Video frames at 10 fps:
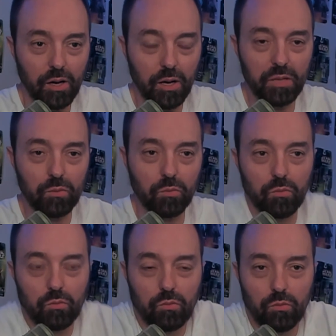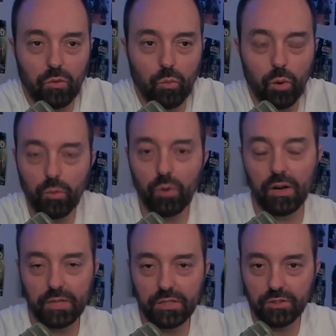I mean, what more
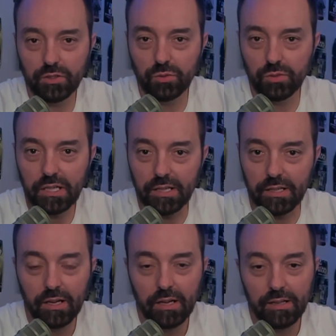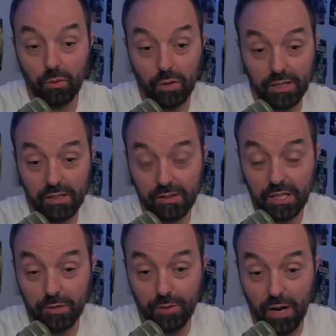evidence do you need? Now, I,
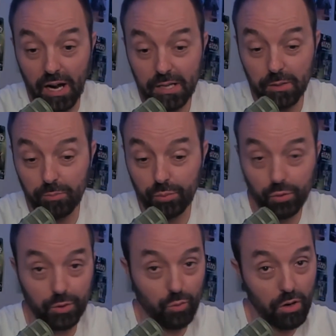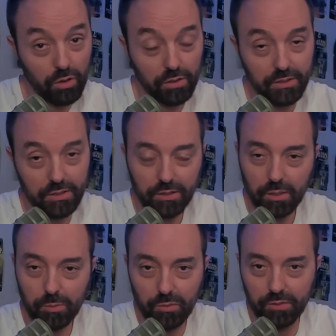if I am proven wrong on this, I'll
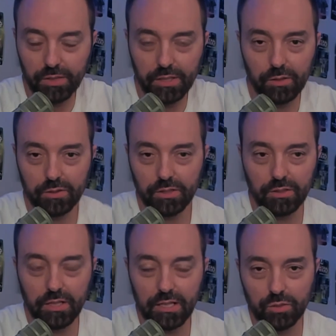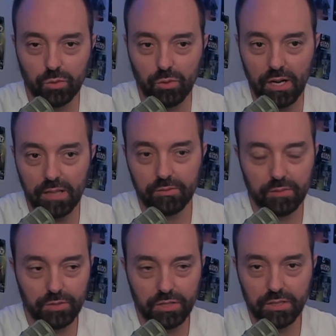come out with a video and tell you guys you were right.
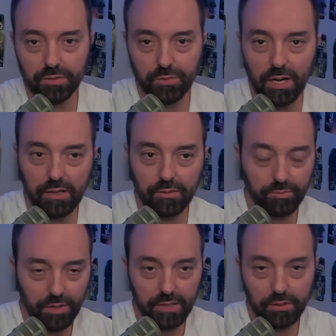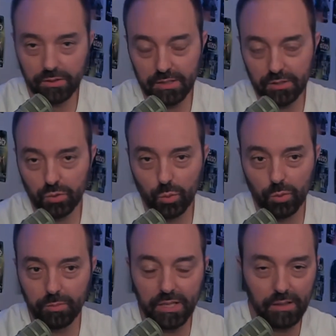If she gets fired, fine, that's cool
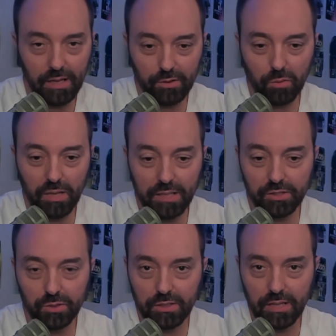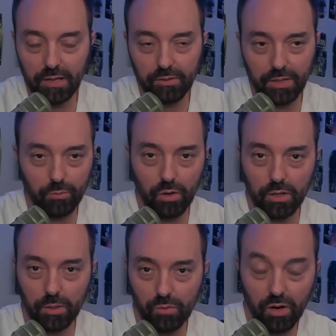with me. I don't mind doing that. If I'm
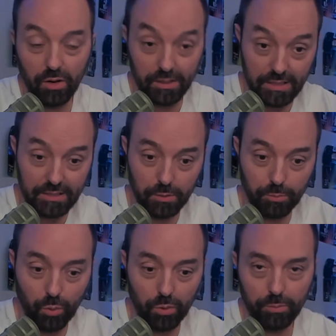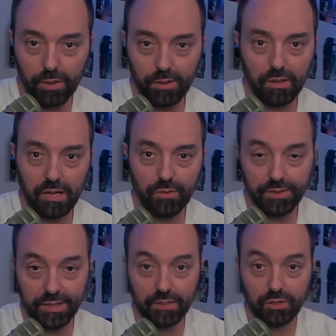wrong, I'm wrong. And that's an important part of life, I
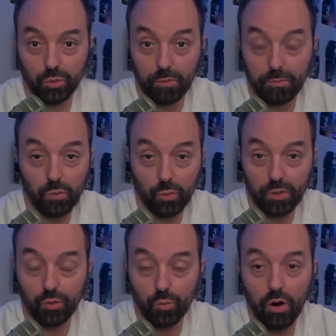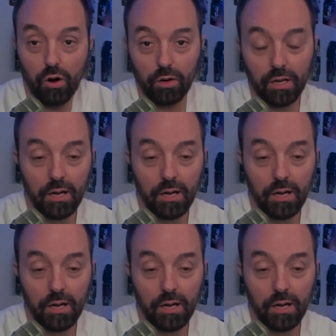think, is to admit when you're wrong.